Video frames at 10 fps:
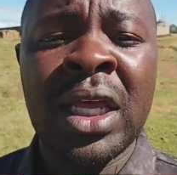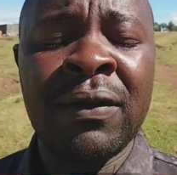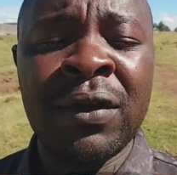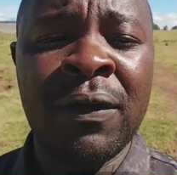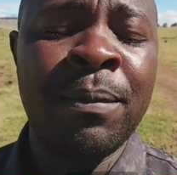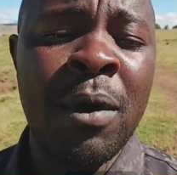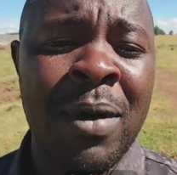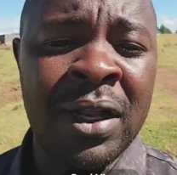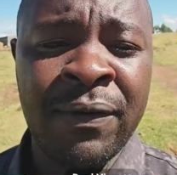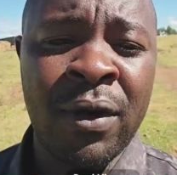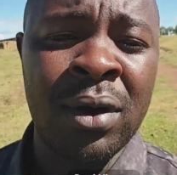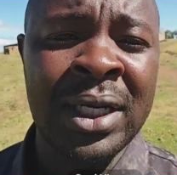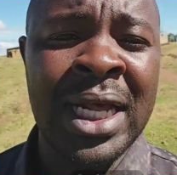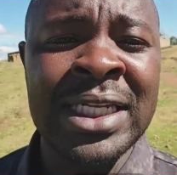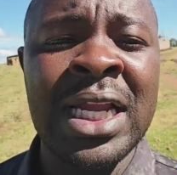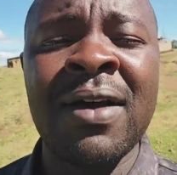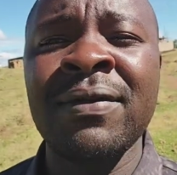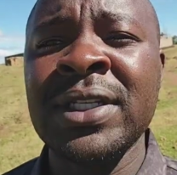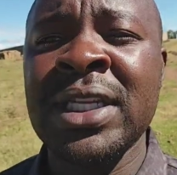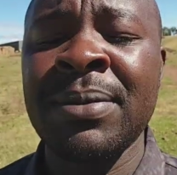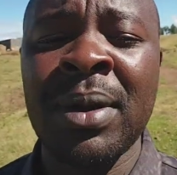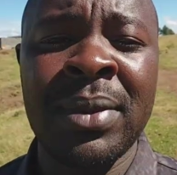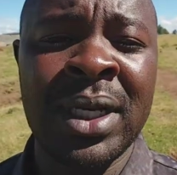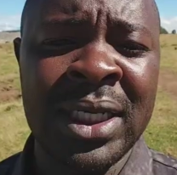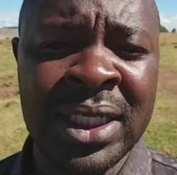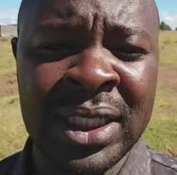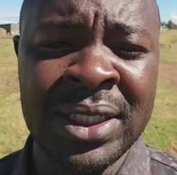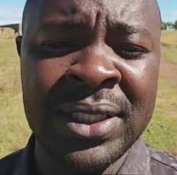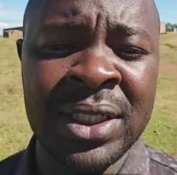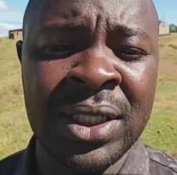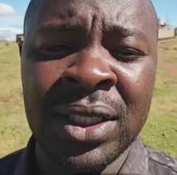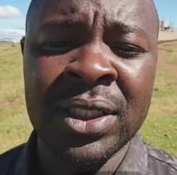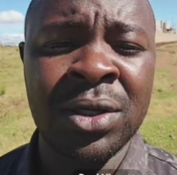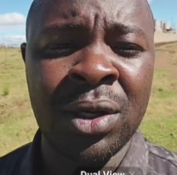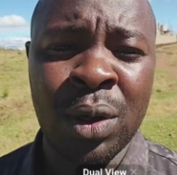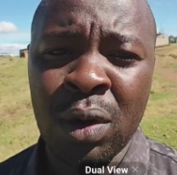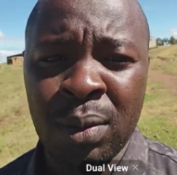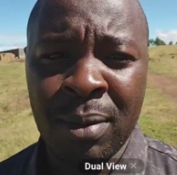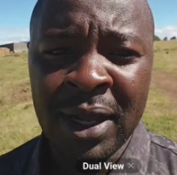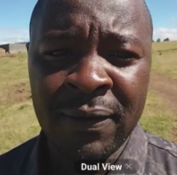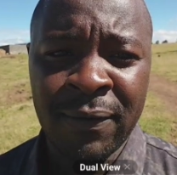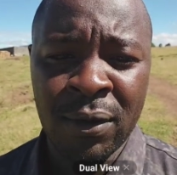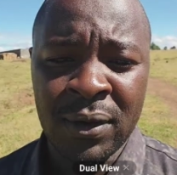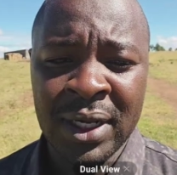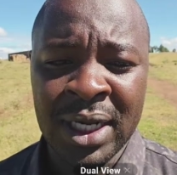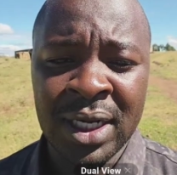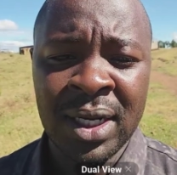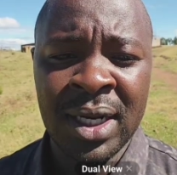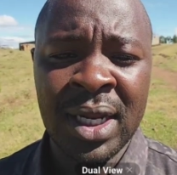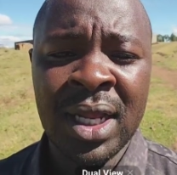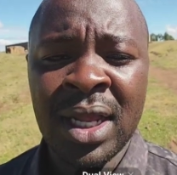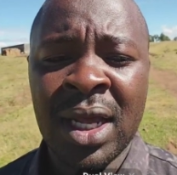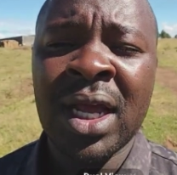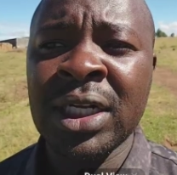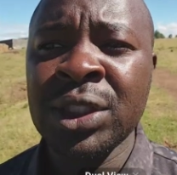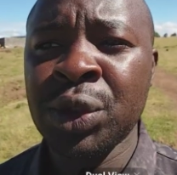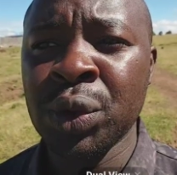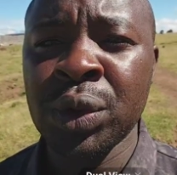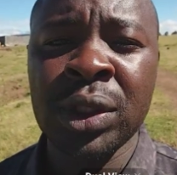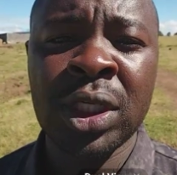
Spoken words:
if your mobile phone doesn't have this capability, it's not all mobile phone that can shoot